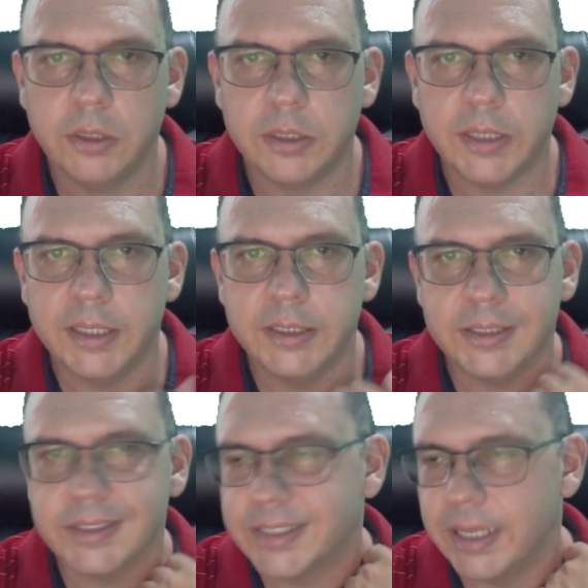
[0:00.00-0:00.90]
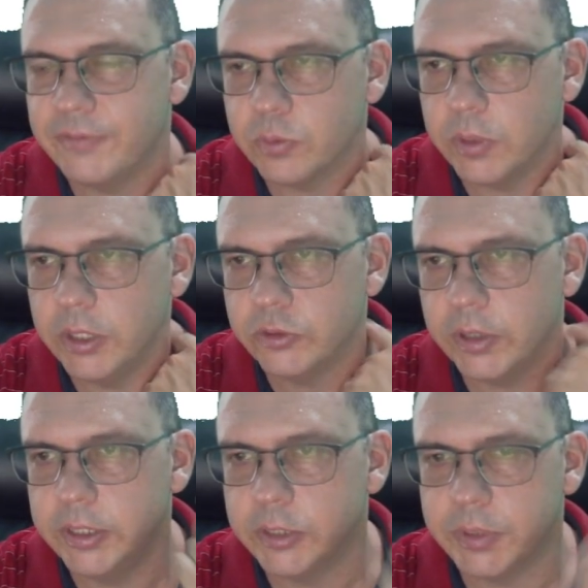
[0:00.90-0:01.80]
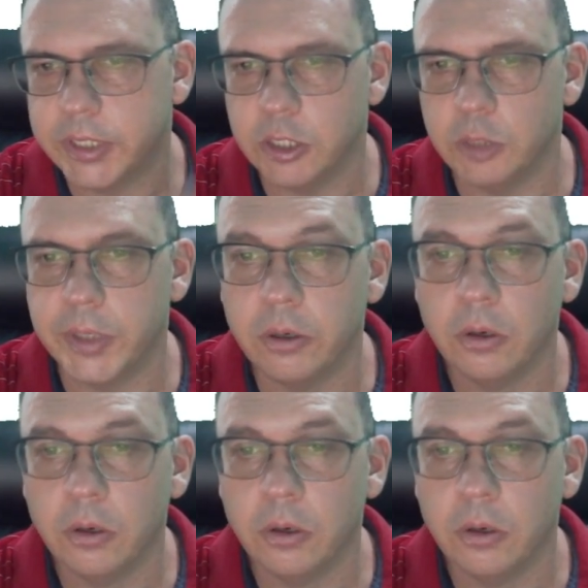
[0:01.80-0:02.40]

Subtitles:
That is the safest way to trade this particular pair.